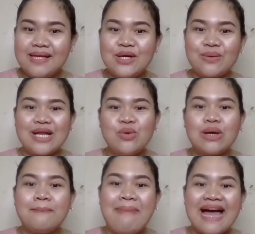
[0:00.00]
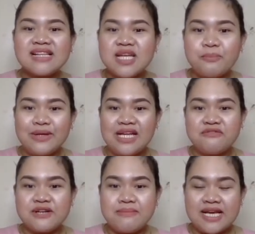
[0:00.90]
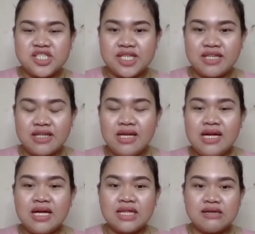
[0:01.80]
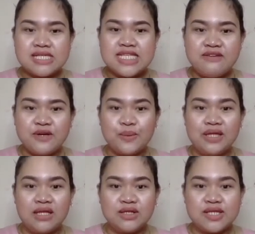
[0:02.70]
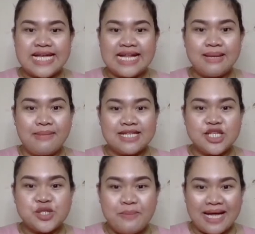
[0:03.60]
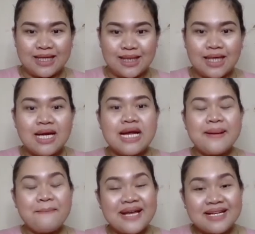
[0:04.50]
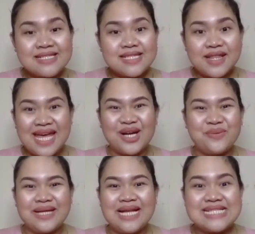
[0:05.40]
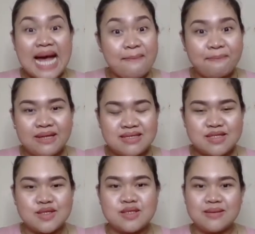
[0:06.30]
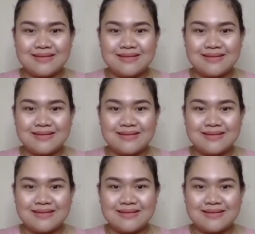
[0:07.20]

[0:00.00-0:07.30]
When you are backed up with information, the receiver will understand the message better because they are with examples.